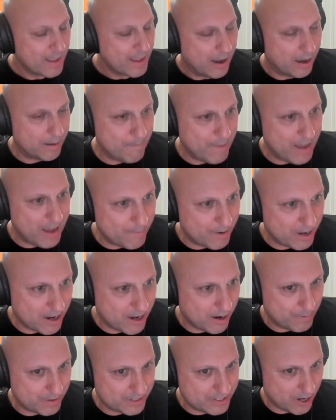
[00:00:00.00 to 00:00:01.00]
a
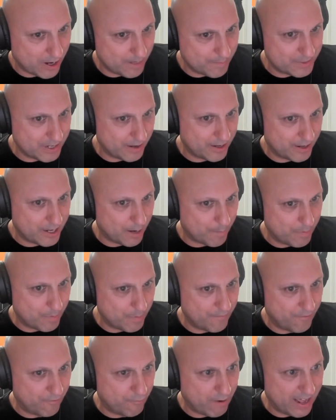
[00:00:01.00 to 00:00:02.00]
couple of times at a couple
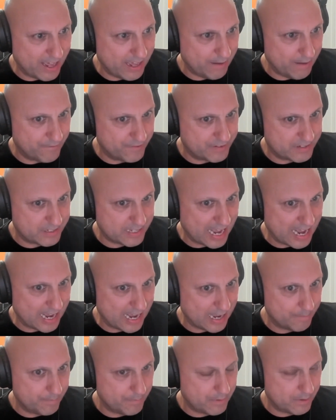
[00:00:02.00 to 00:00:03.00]
of raves
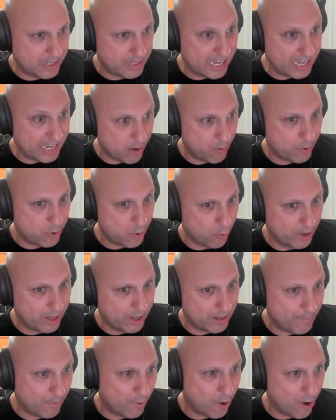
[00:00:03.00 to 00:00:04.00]
that Guillaume Goy
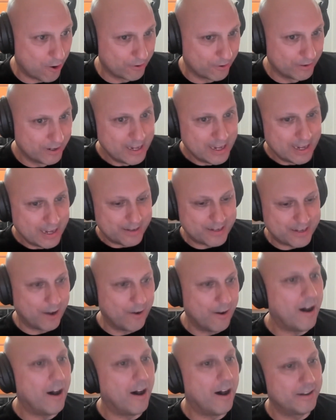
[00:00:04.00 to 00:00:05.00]
had put on, so
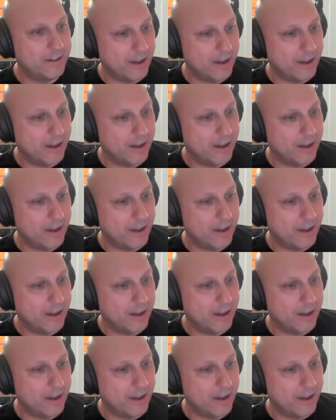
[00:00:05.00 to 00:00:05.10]
I